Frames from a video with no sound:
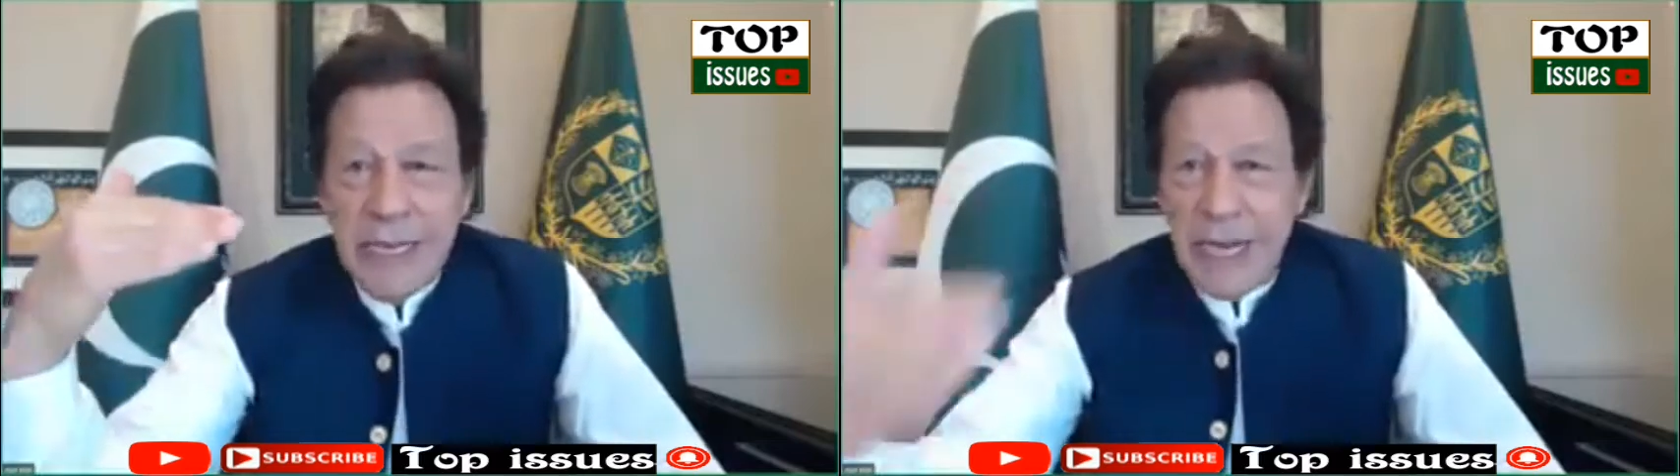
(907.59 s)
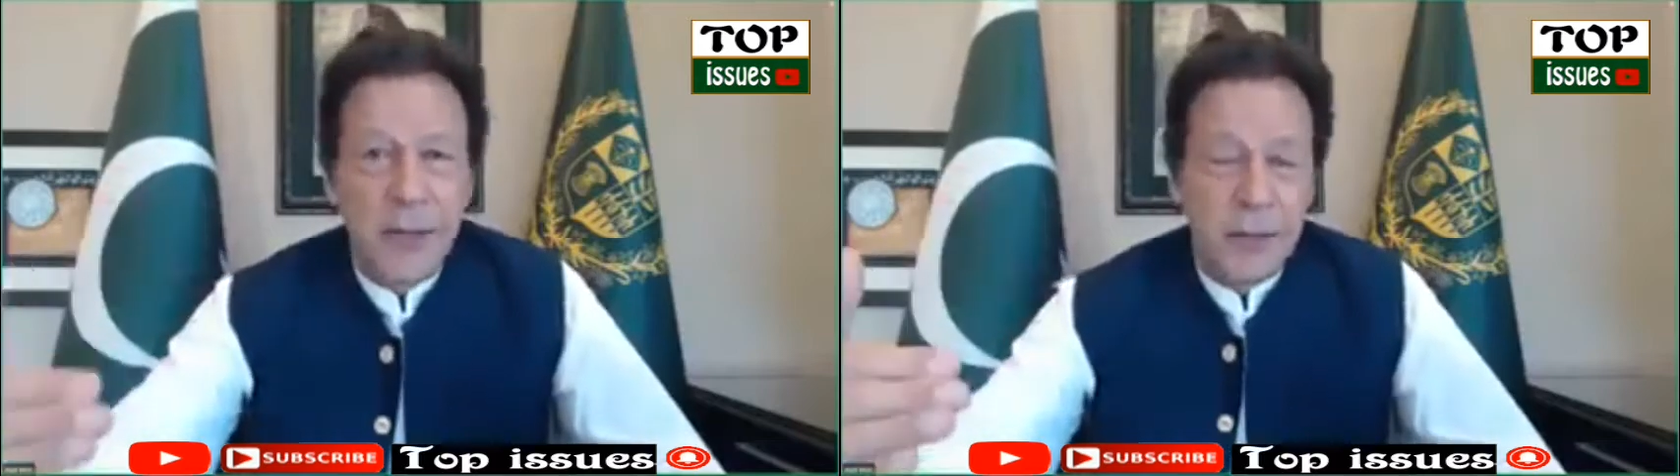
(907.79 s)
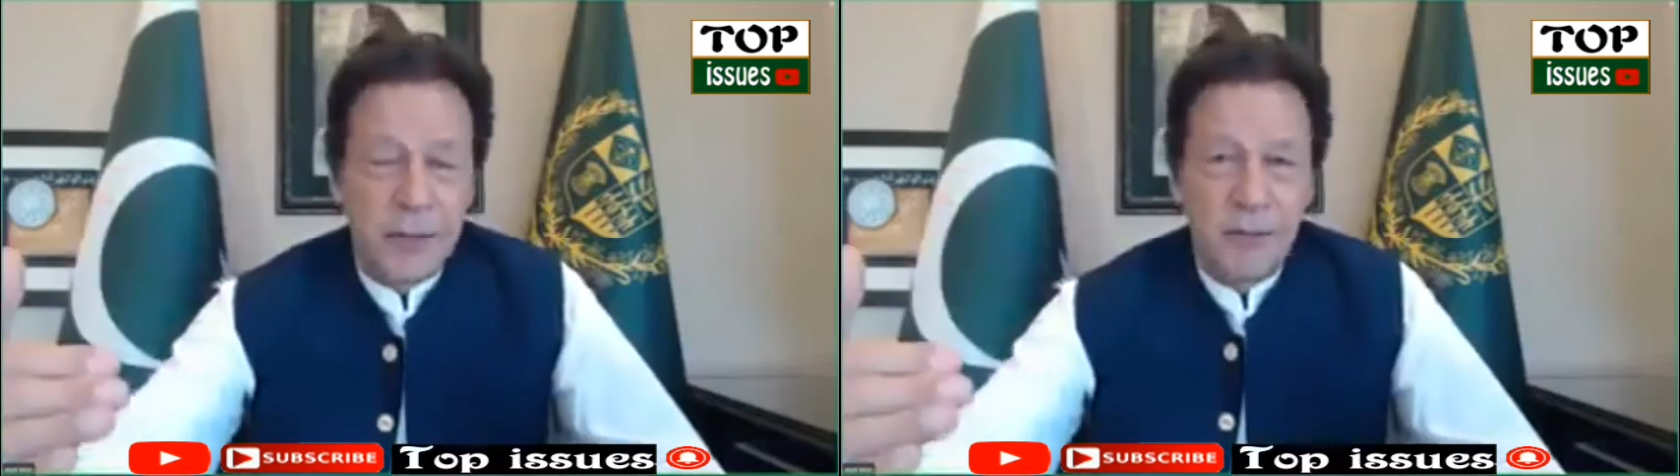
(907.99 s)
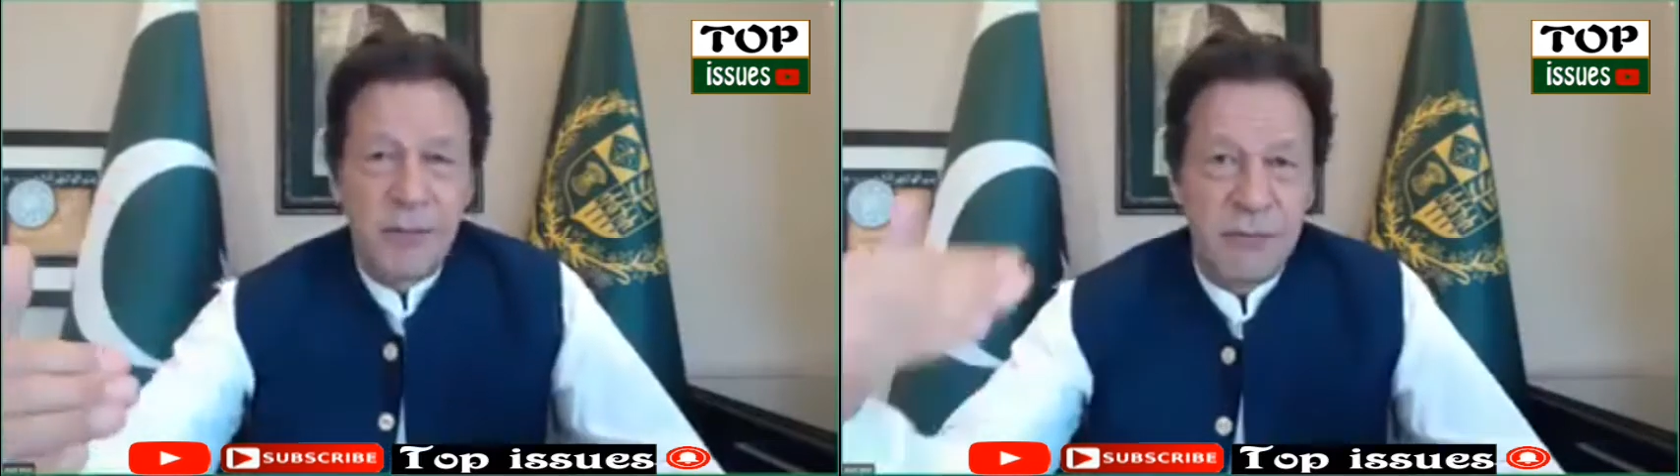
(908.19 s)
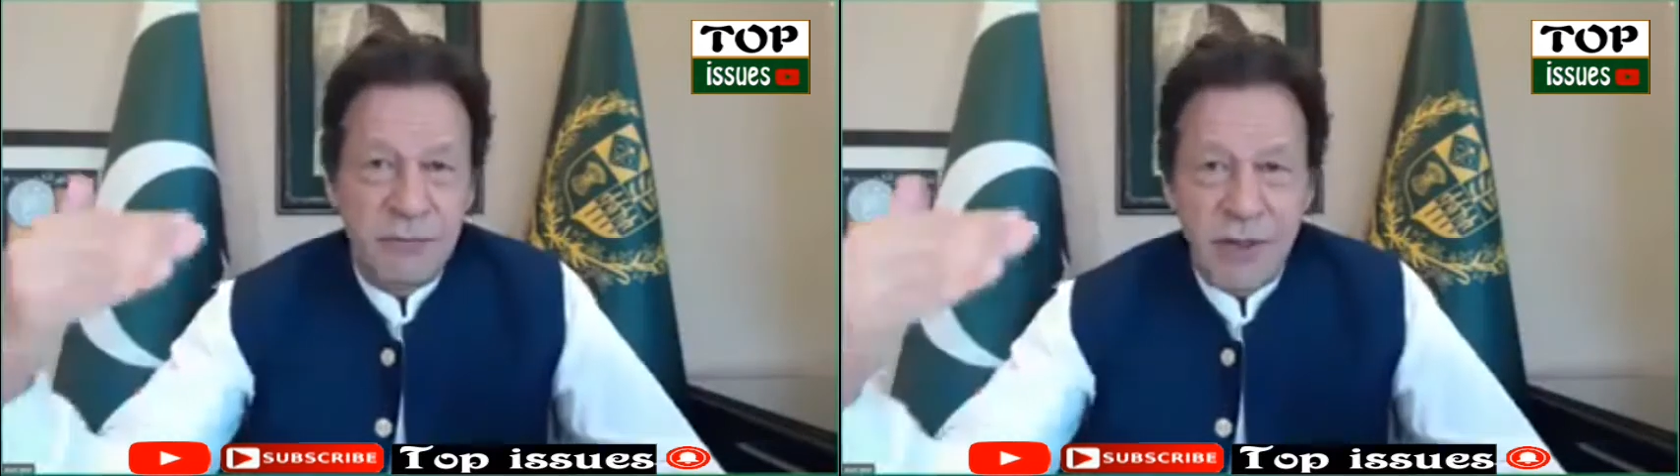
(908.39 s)
Nehru,
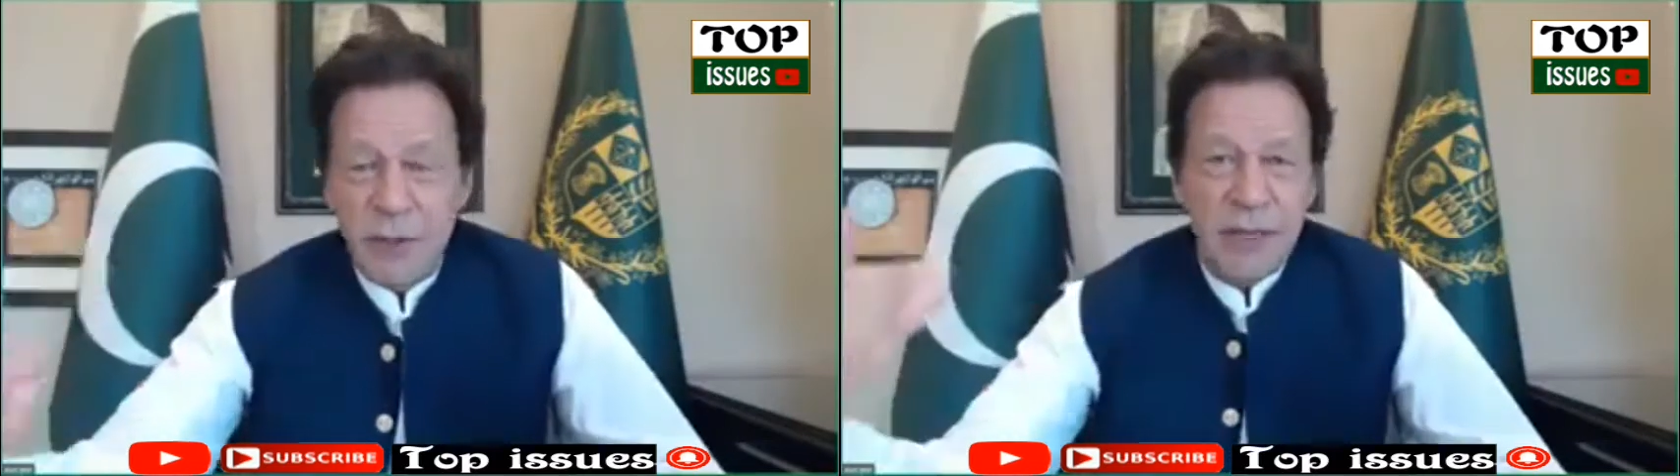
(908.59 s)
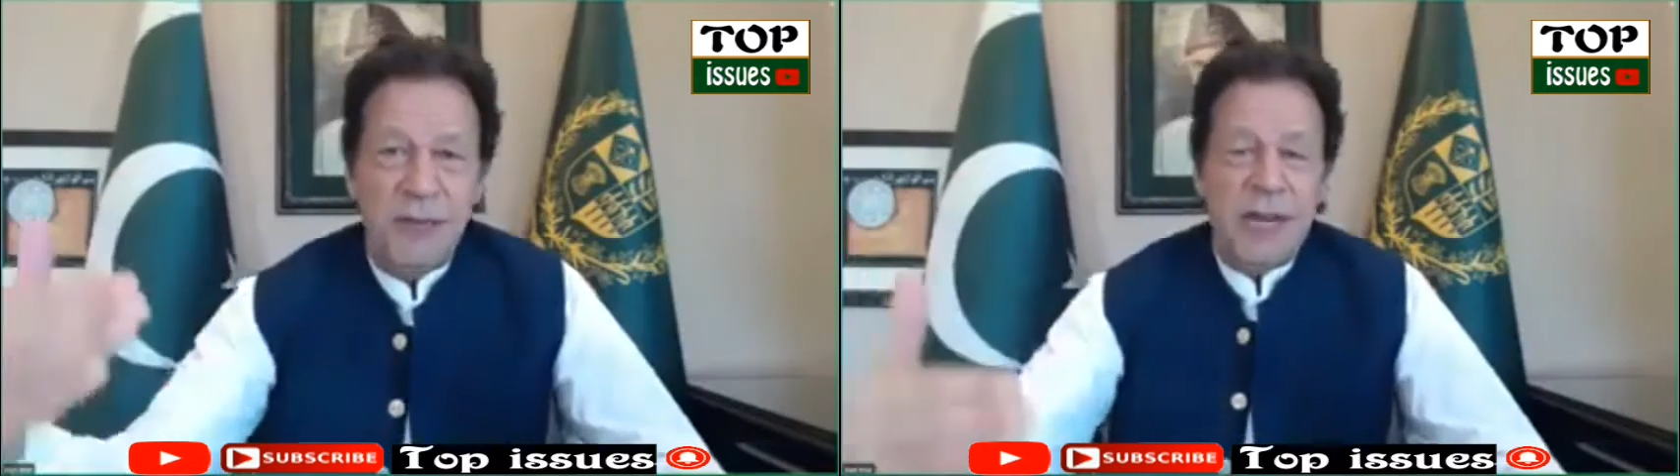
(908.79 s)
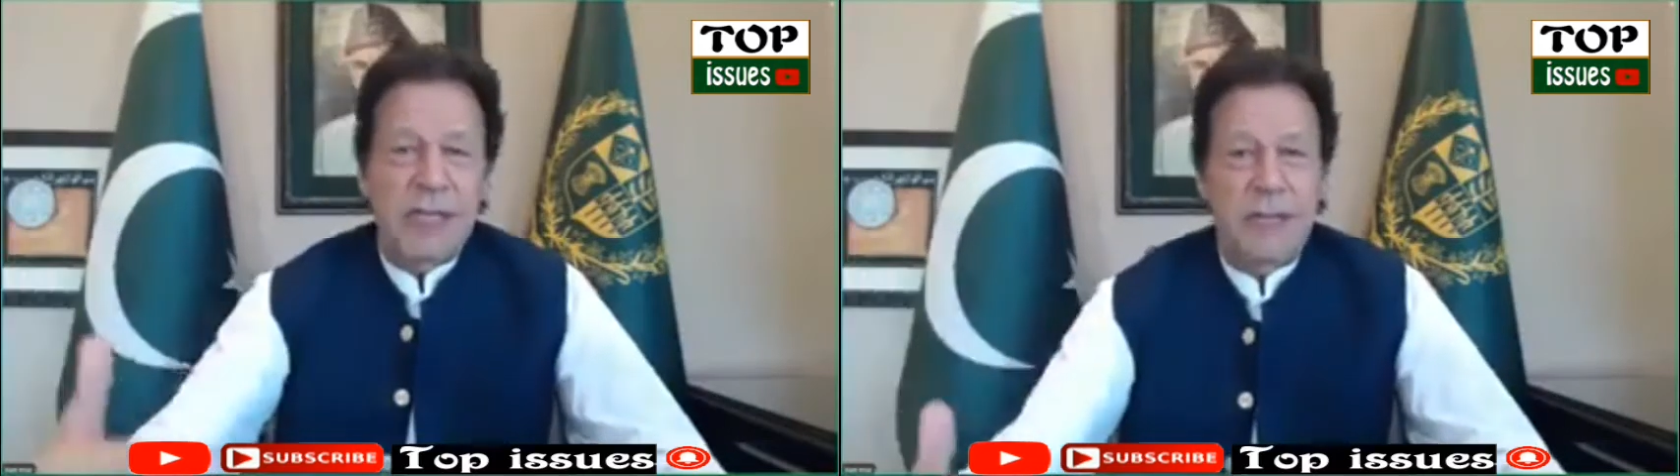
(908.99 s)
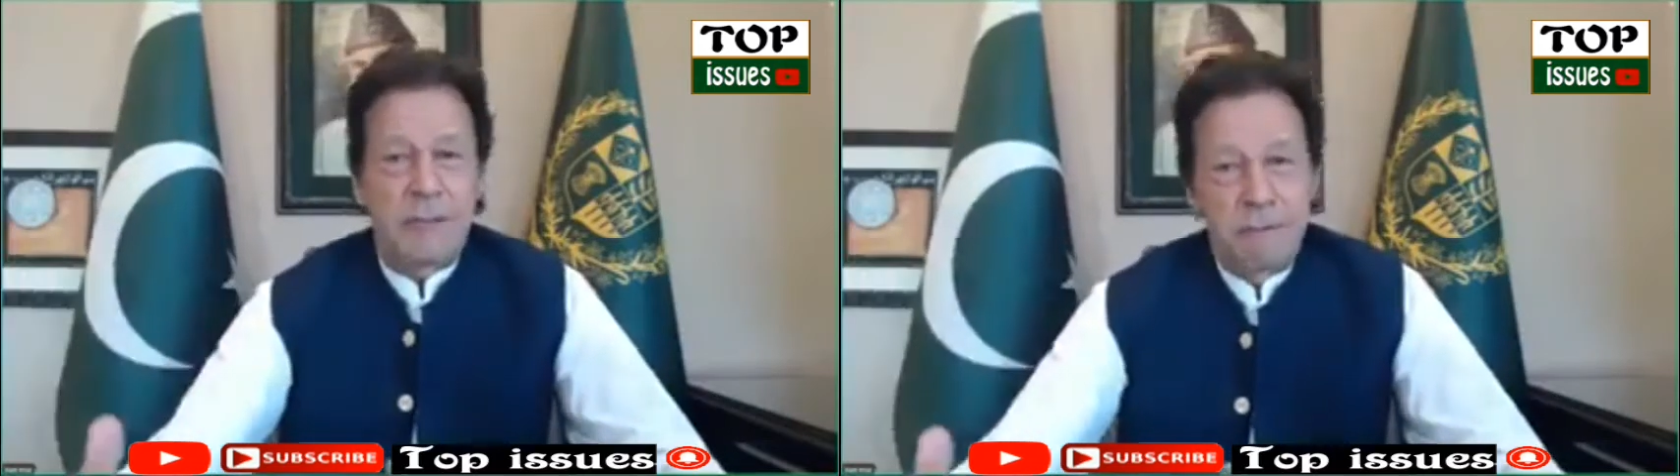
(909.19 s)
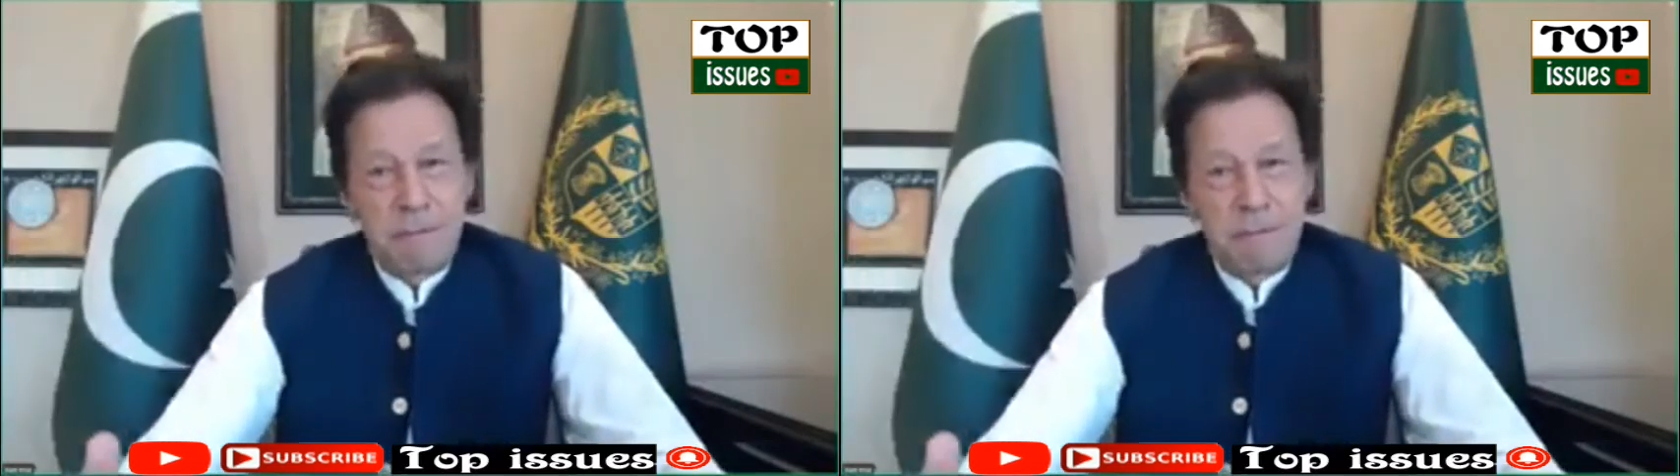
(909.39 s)
the founding father?